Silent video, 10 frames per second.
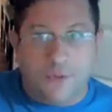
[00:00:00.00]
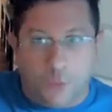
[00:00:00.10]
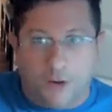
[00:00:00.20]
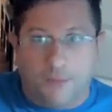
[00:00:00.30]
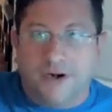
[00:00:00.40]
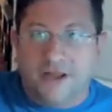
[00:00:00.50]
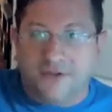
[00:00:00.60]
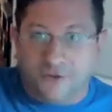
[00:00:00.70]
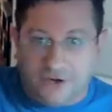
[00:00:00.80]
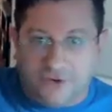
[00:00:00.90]
the Walmart is
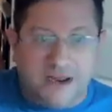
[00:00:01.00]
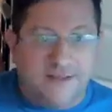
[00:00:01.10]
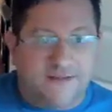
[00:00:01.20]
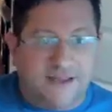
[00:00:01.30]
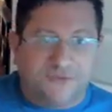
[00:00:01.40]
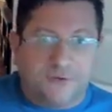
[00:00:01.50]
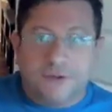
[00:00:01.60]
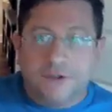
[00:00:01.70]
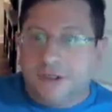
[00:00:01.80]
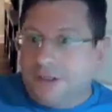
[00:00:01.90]
over to Grand Central,
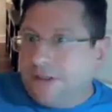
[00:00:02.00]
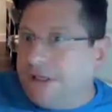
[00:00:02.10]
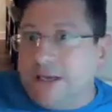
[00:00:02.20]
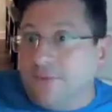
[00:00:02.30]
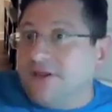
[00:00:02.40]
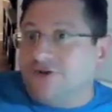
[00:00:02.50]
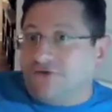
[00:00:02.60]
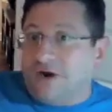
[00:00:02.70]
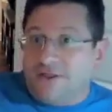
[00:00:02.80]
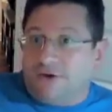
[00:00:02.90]
it was like
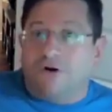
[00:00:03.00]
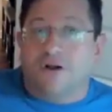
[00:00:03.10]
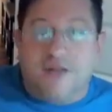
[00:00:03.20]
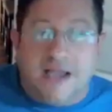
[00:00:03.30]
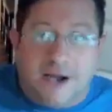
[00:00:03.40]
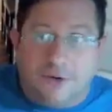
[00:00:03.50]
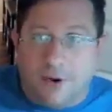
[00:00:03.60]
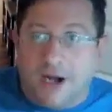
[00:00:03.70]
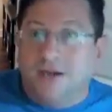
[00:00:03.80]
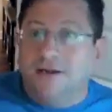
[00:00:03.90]
trying to cross the
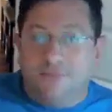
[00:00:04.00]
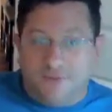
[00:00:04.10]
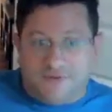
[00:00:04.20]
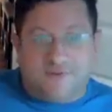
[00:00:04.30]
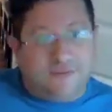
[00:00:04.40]
Autobahn. It was